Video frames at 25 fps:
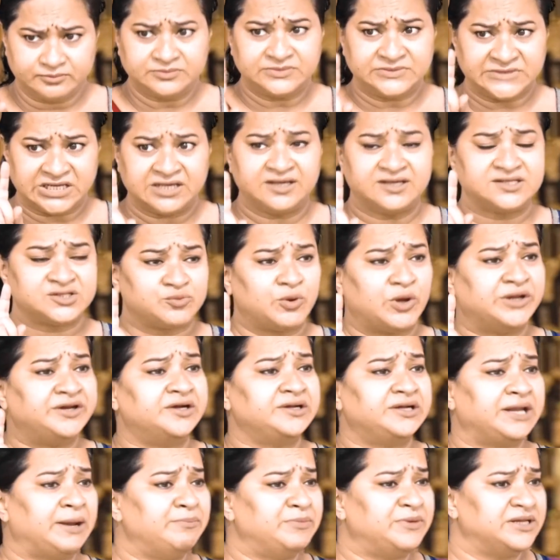His one
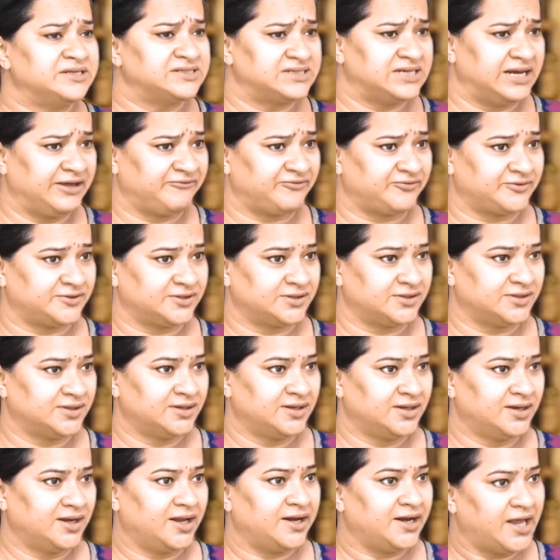attempt is left.
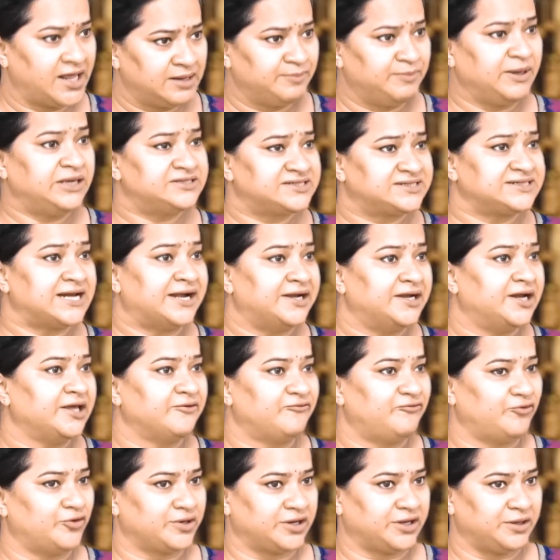And I'll be standing
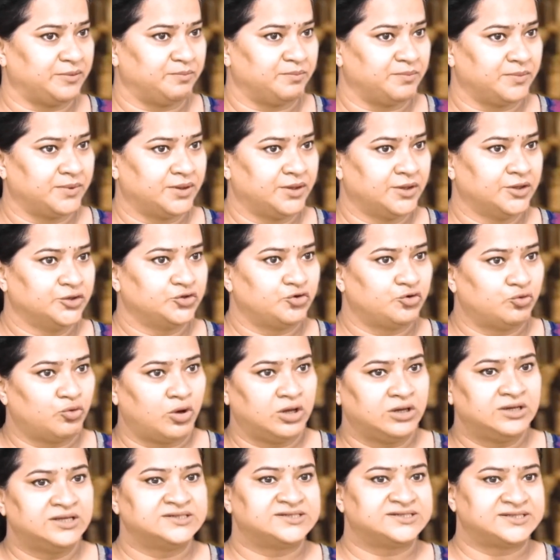for him through
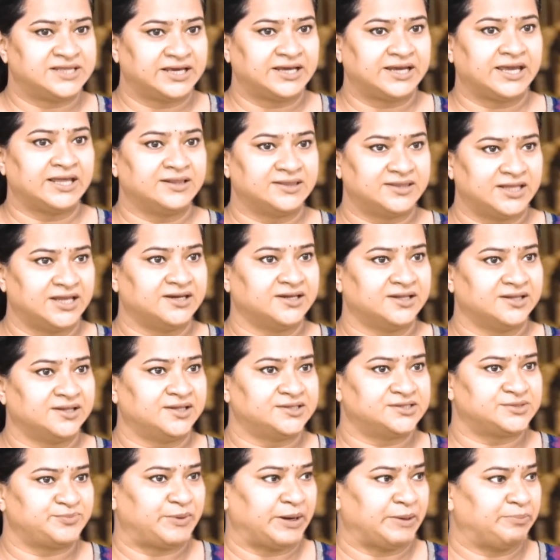all his thick and thin in
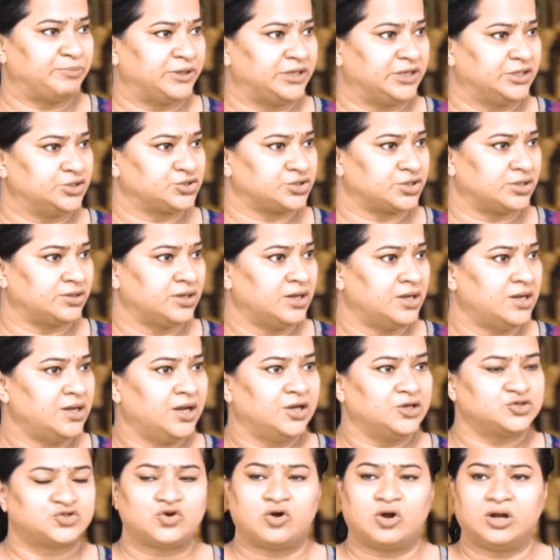this preparation.
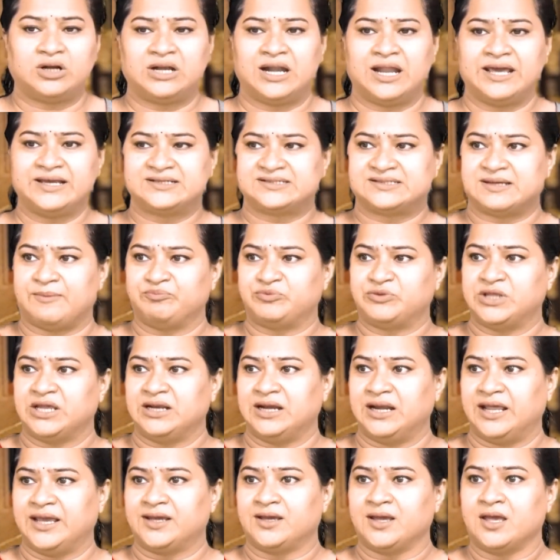It's not like something
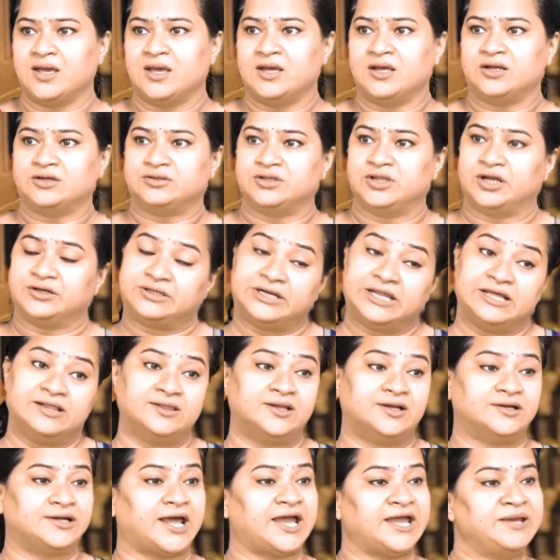like till
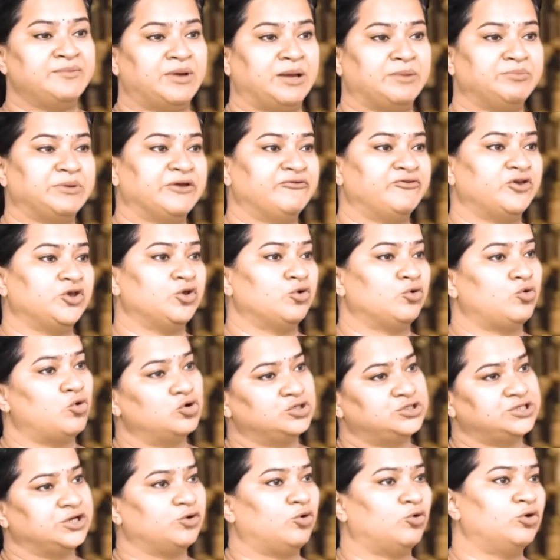the time I'm giving you
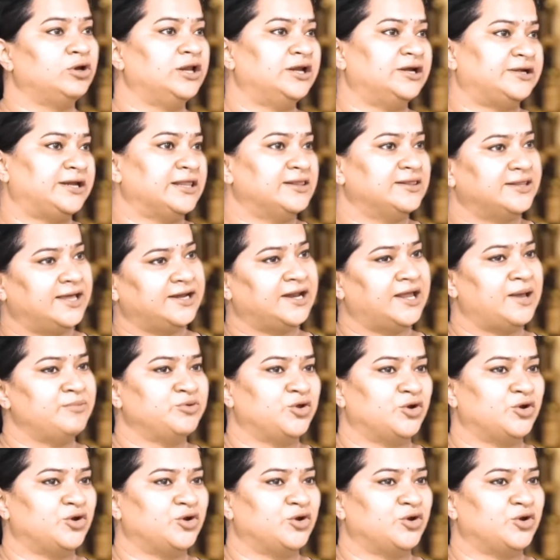coaching, only till then I'm your